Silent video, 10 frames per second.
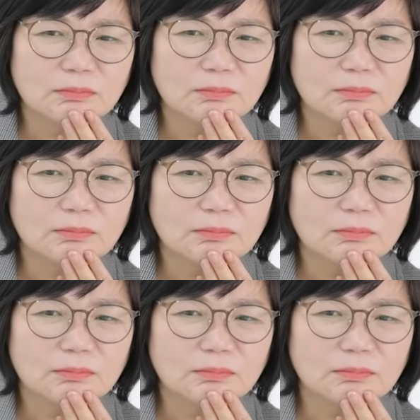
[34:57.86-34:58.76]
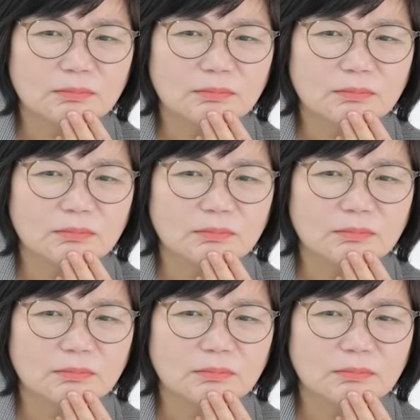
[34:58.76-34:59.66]

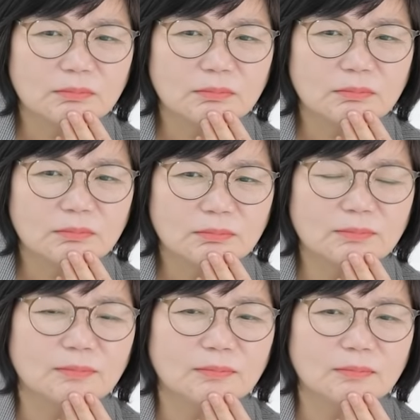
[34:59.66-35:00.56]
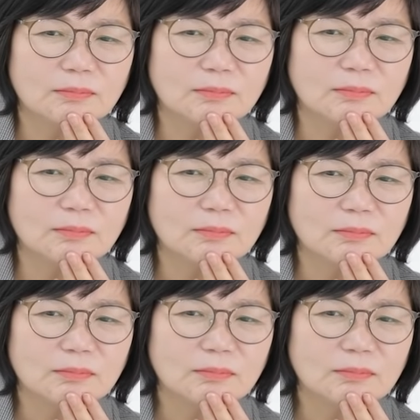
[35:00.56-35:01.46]

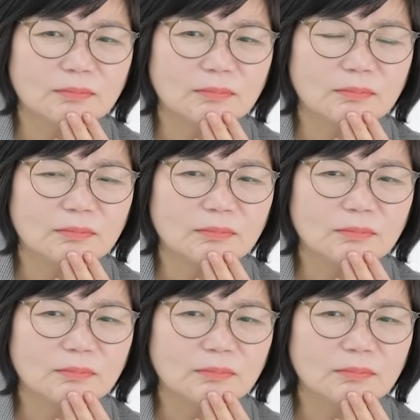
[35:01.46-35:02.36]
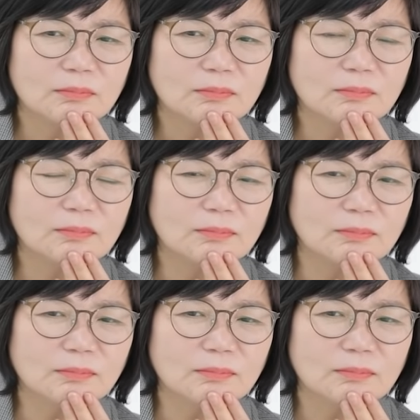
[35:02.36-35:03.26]

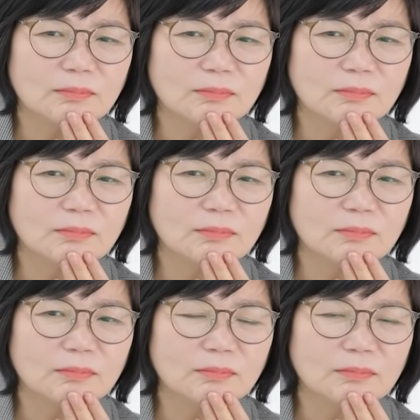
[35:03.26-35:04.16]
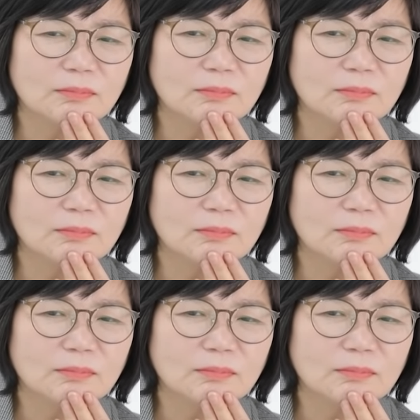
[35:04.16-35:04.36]
(not speaking)